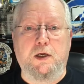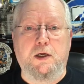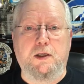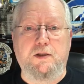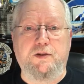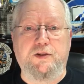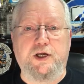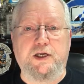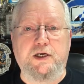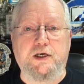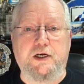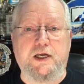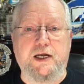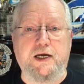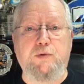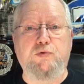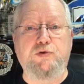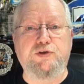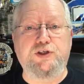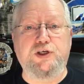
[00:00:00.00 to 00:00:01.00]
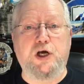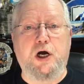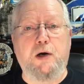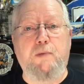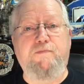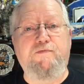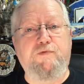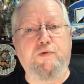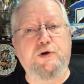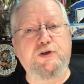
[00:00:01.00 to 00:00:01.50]
then it was
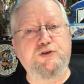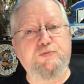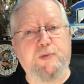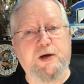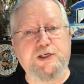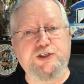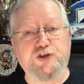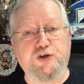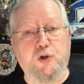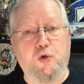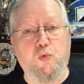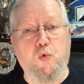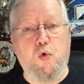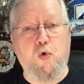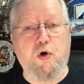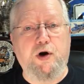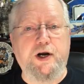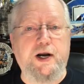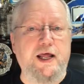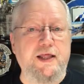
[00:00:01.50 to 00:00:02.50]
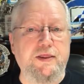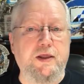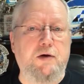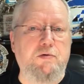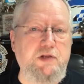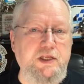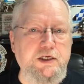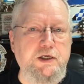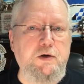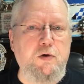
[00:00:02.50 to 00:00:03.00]
up for a special award. And I thought,
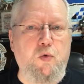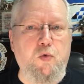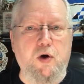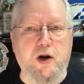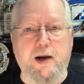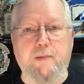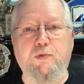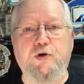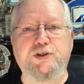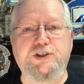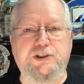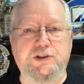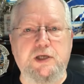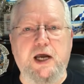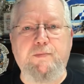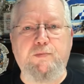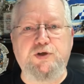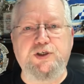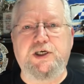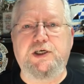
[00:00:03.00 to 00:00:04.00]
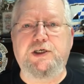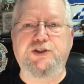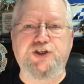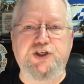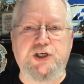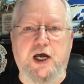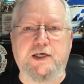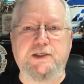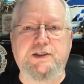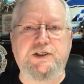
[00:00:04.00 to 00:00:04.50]
well, you know what, I'm gonna take a
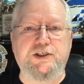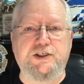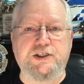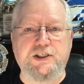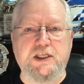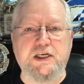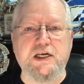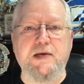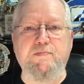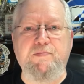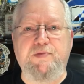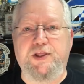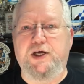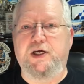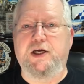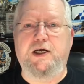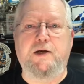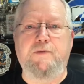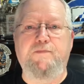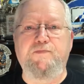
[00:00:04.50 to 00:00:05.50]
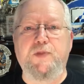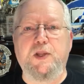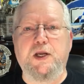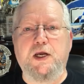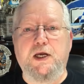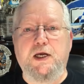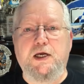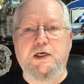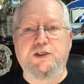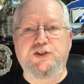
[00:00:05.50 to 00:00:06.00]
shot at this theme thing.
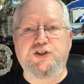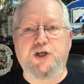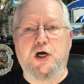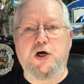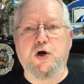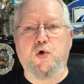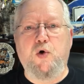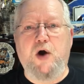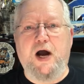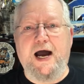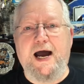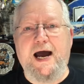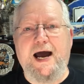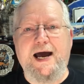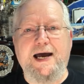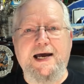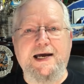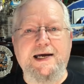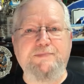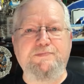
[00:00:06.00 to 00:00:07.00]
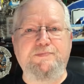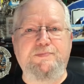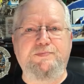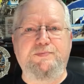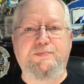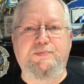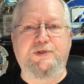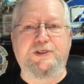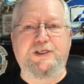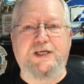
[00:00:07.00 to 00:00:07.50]
So I
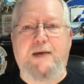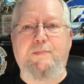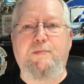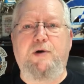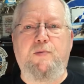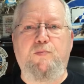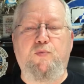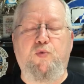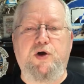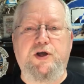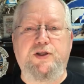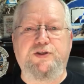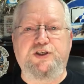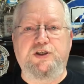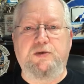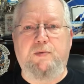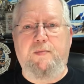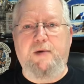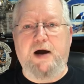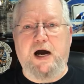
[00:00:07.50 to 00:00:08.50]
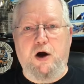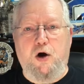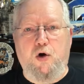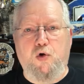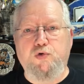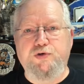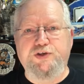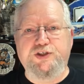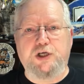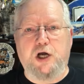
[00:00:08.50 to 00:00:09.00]
came up with some of my
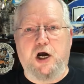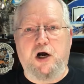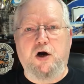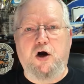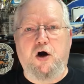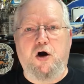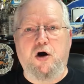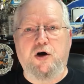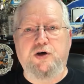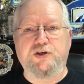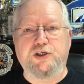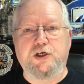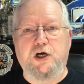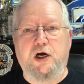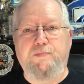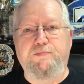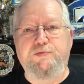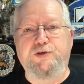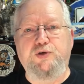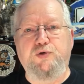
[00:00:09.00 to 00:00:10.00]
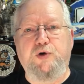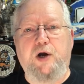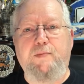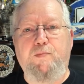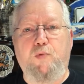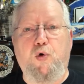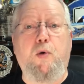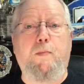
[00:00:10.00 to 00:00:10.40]
old stock cars up to a little